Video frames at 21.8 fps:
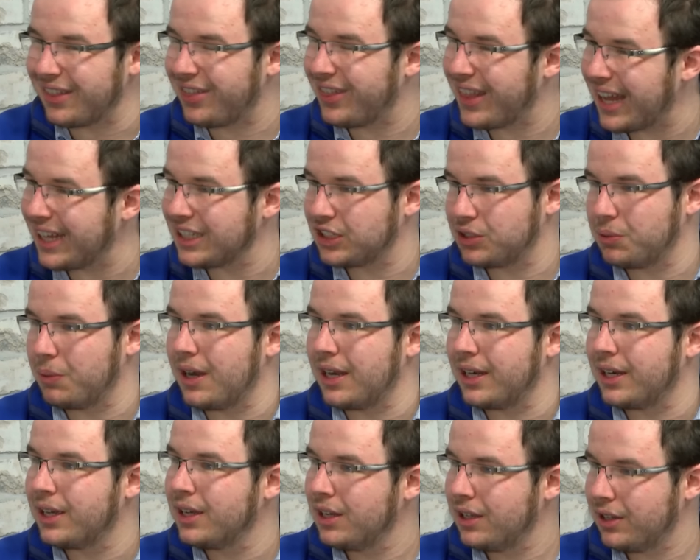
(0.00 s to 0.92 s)
and that's
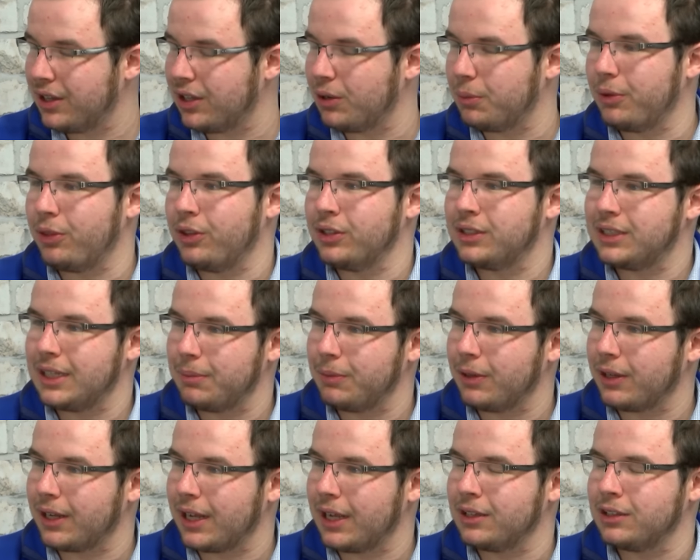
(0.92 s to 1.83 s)
when they'll be the team
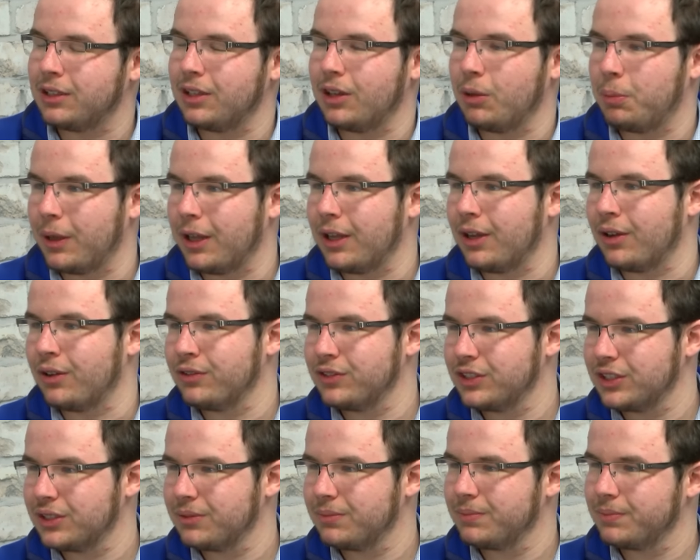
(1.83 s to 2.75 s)
that get into the
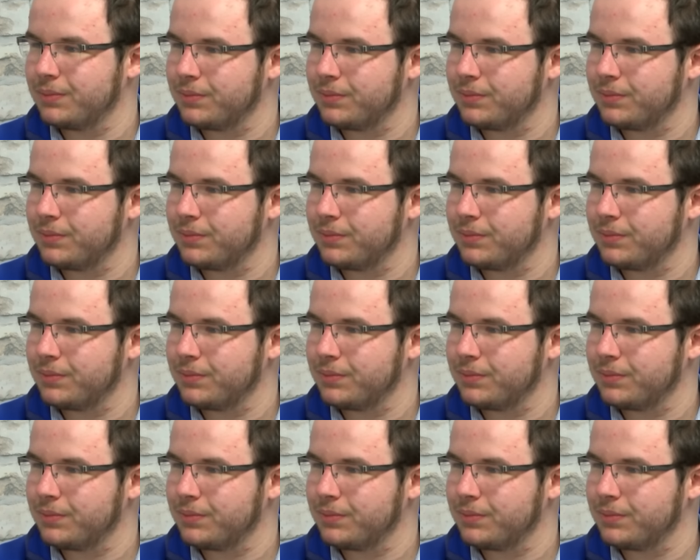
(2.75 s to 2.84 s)
playoffs.